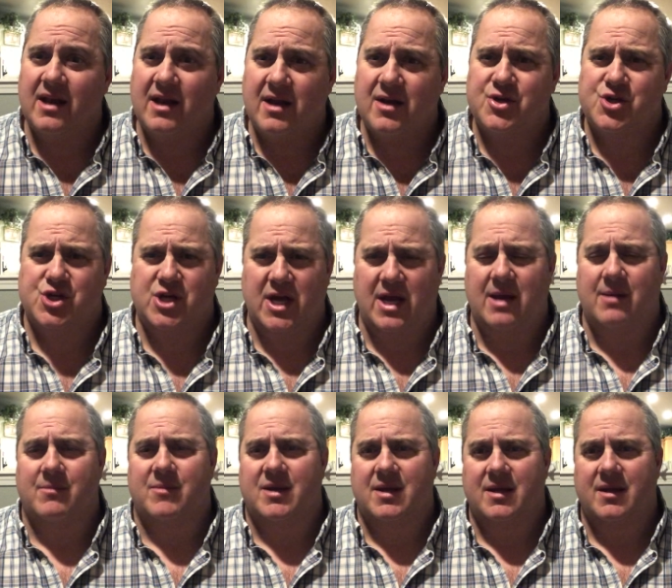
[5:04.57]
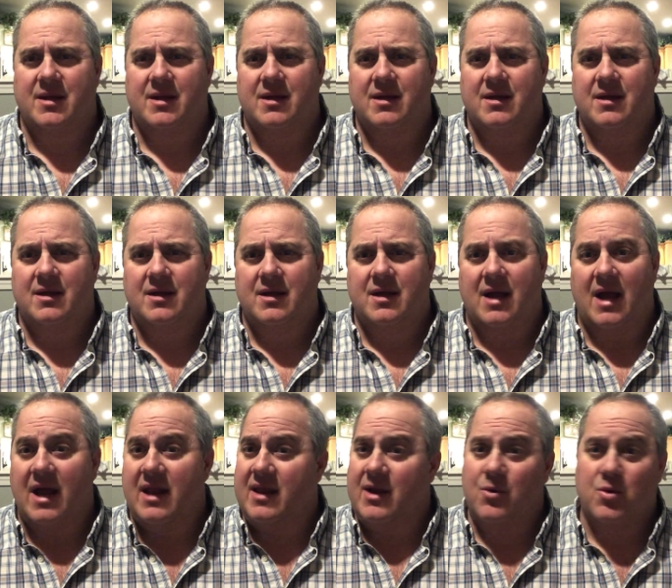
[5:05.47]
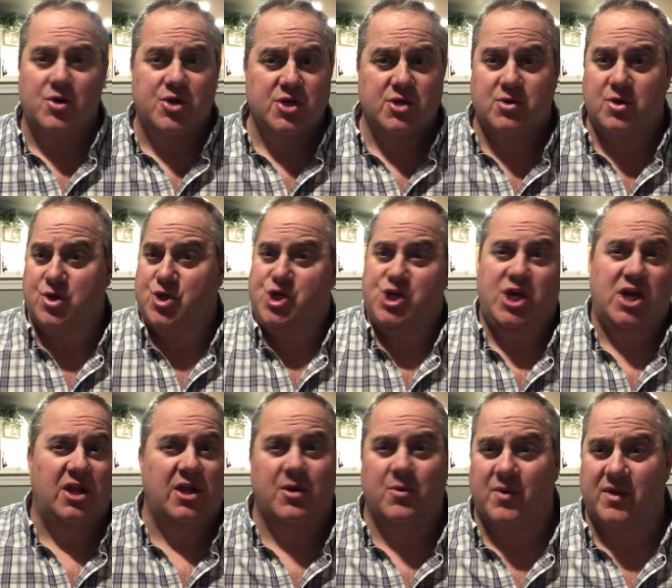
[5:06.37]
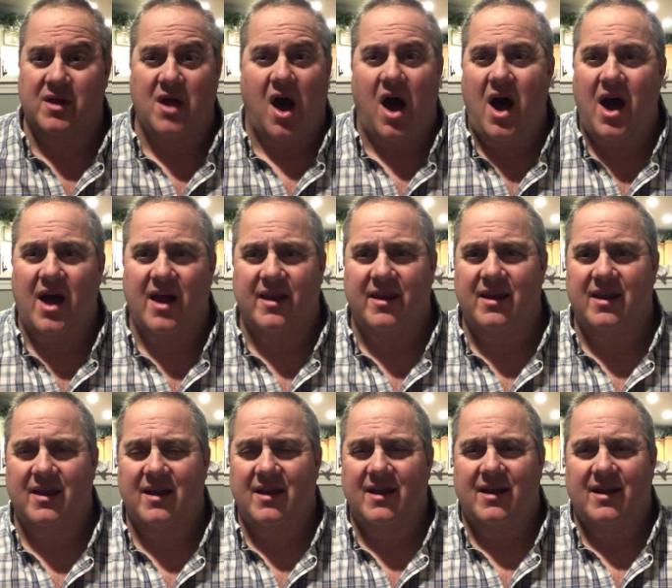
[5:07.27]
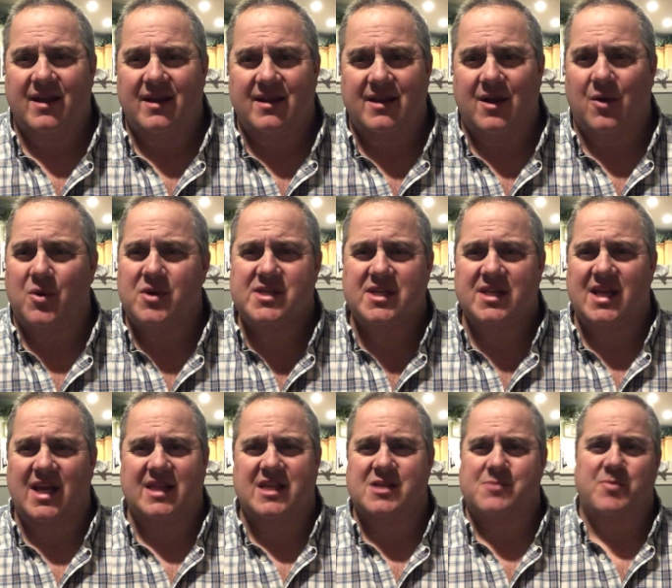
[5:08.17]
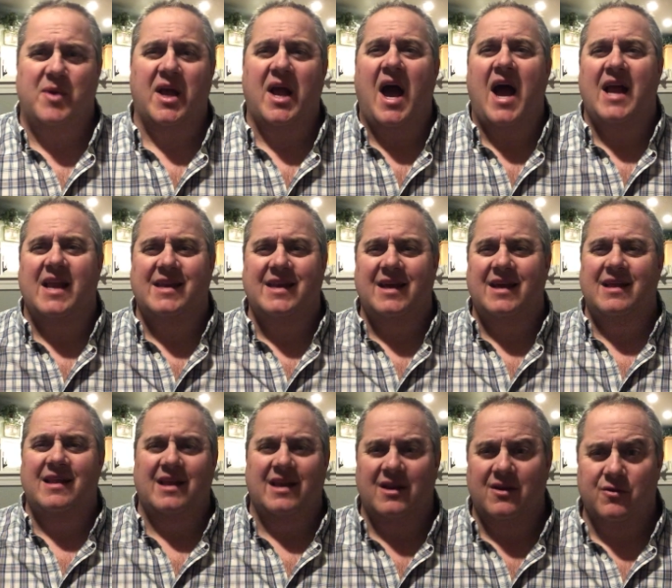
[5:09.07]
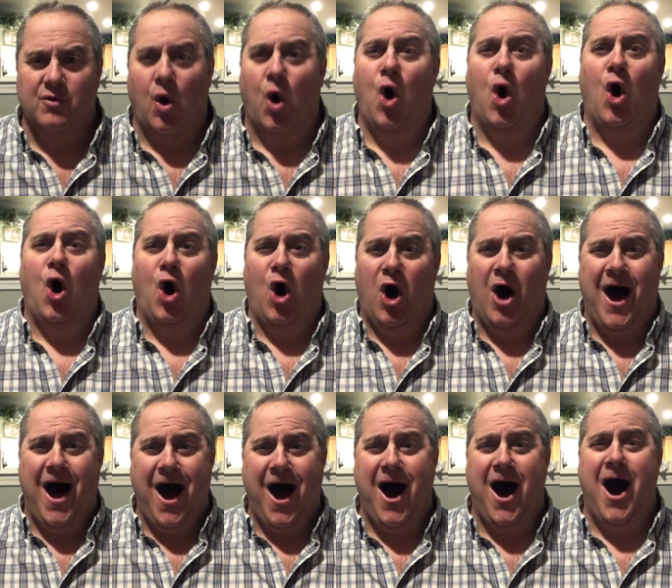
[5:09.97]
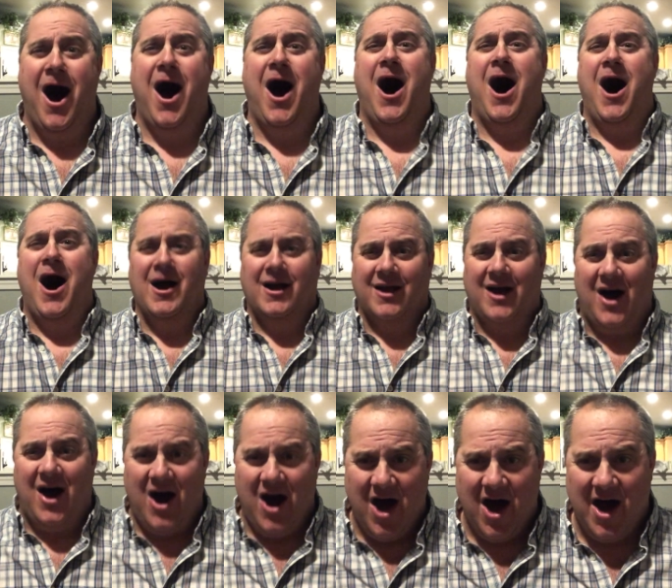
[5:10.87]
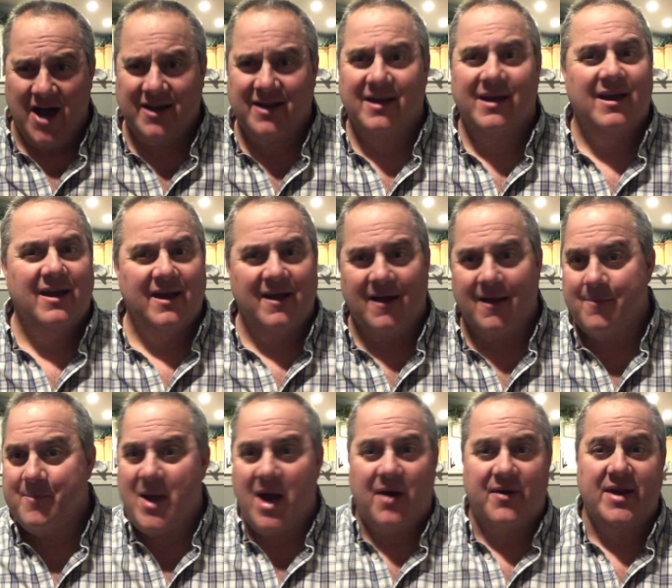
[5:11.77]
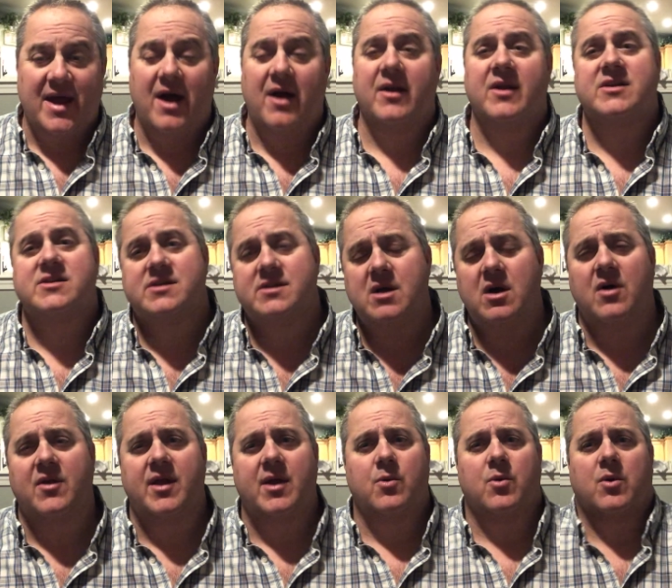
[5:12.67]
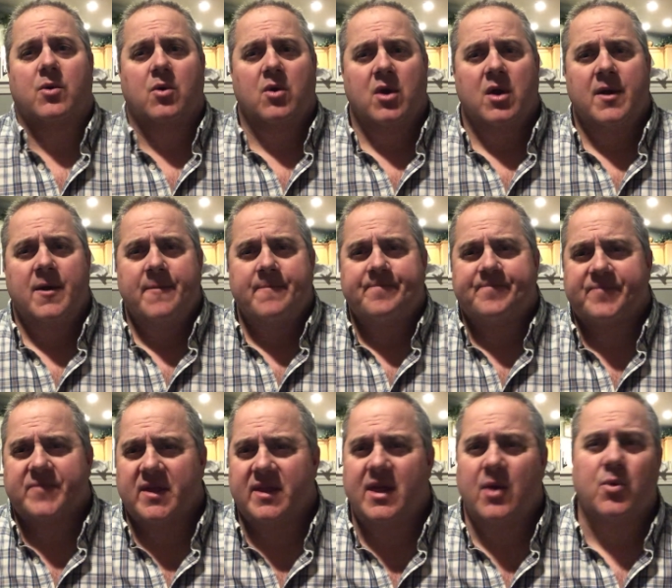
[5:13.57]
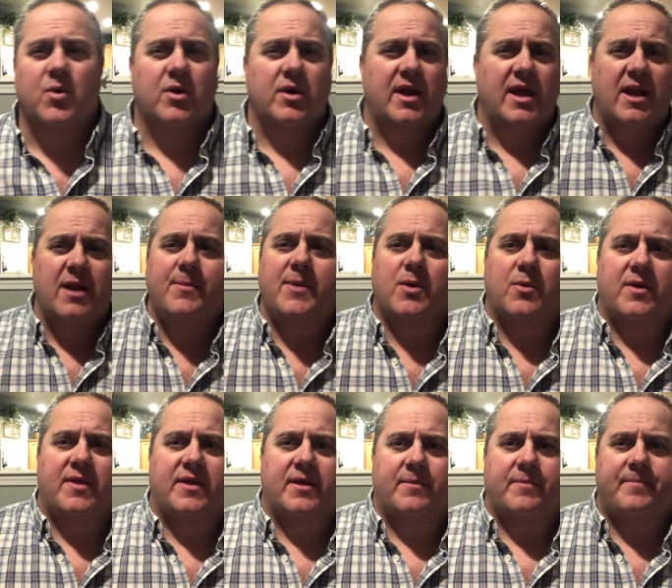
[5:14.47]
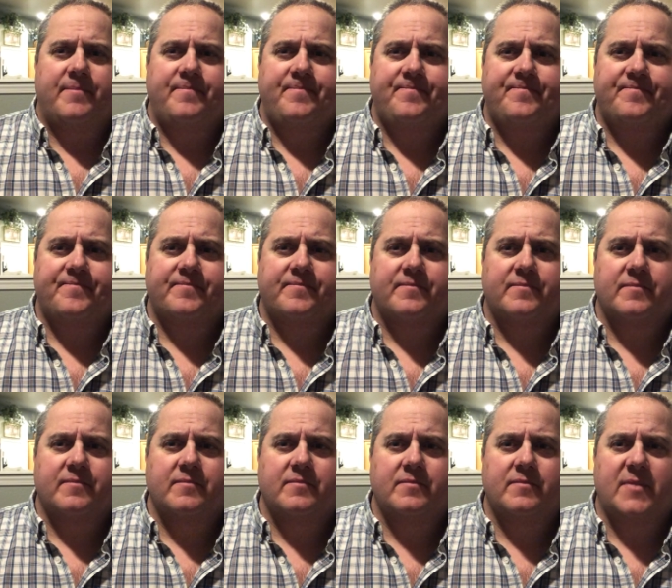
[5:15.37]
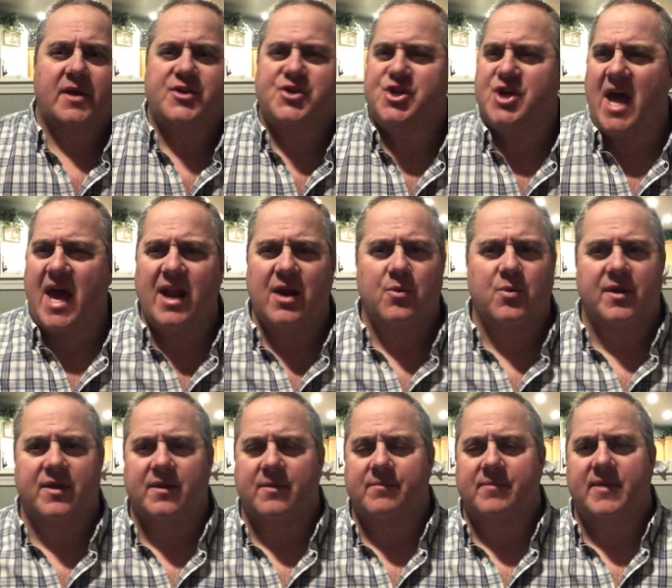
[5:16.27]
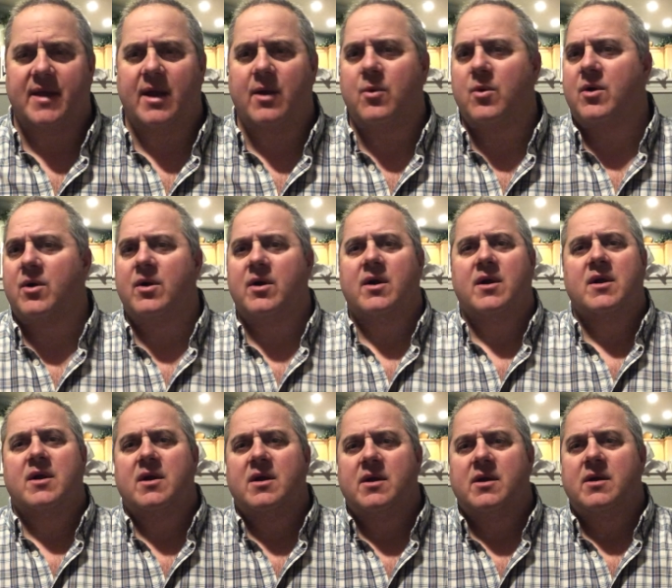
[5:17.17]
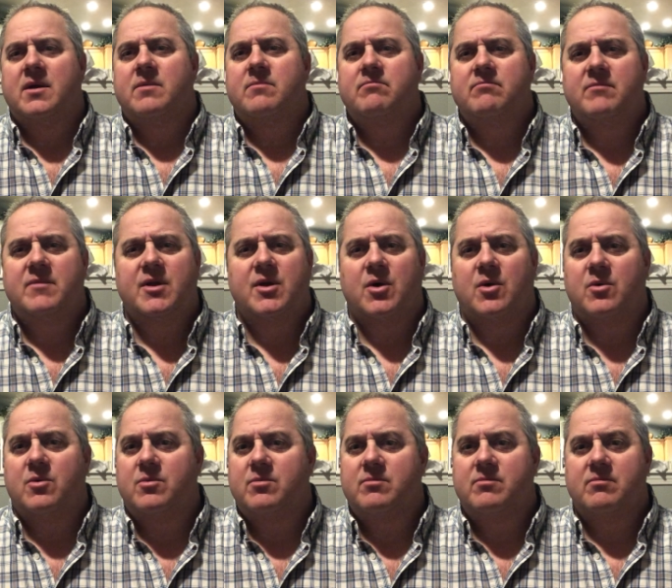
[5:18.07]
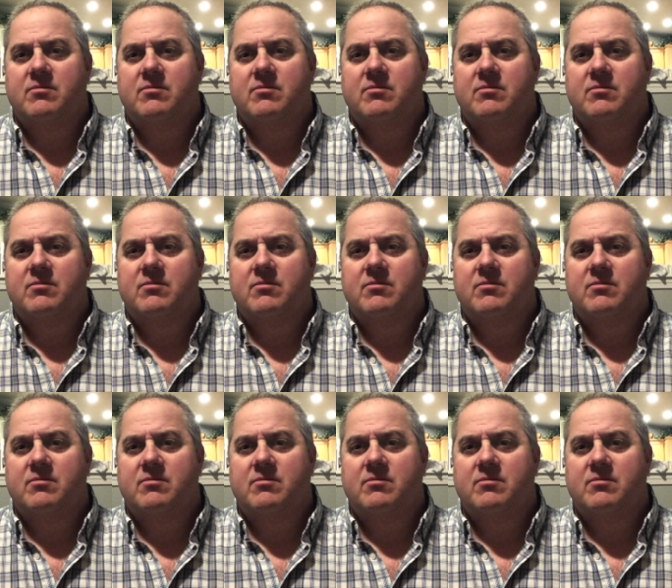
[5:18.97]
and unashamed and they were just chilling with God there wasn't like this big idea that he's oh, oh God and bow down it's no they were they were intimate with him they chatted with him they were you know